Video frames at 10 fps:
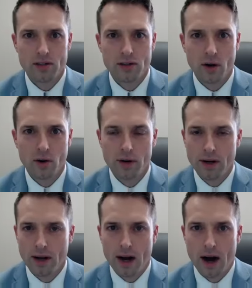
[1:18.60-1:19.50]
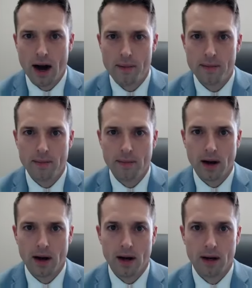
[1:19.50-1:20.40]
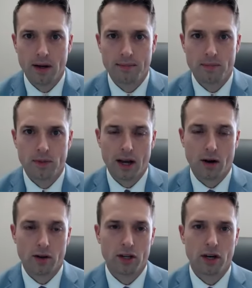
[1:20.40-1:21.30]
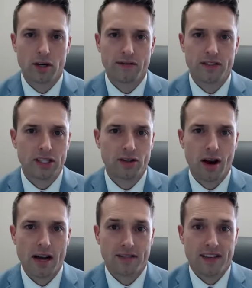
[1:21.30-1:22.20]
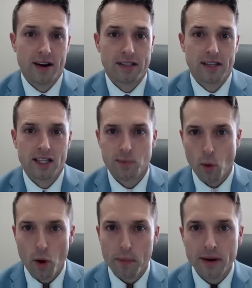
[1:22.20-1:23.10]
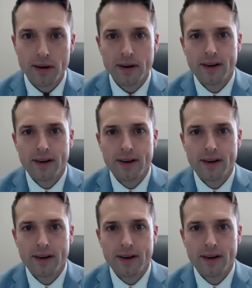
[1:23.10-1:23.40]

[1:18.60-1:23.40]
So I go to the Church of Jesus Christ of Latter-day Saints, Mormon.